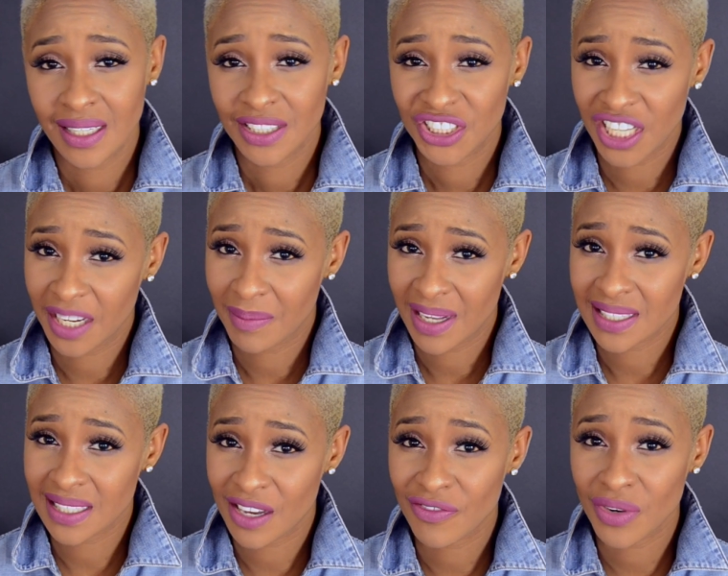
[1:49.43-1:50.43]
check
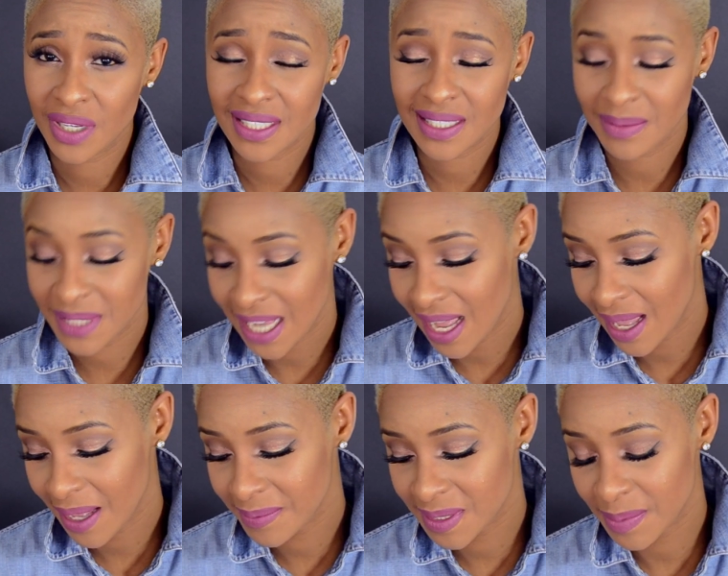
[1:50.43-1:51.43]
myself on
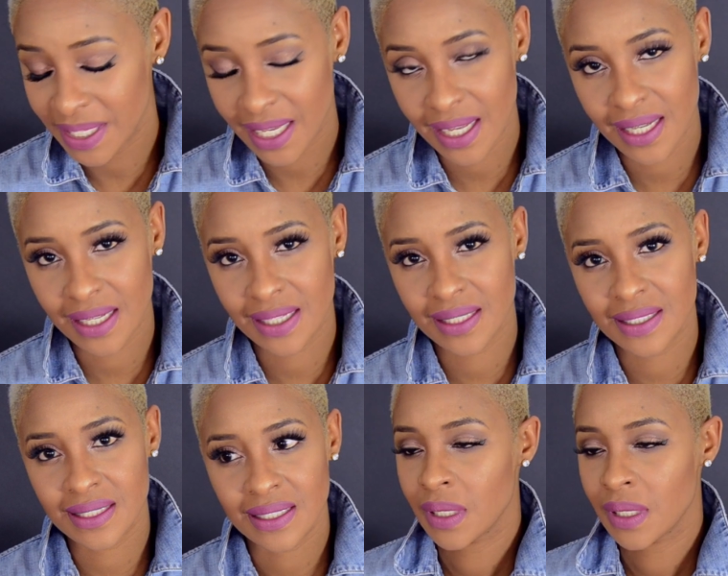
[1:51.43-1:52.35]
sometimes because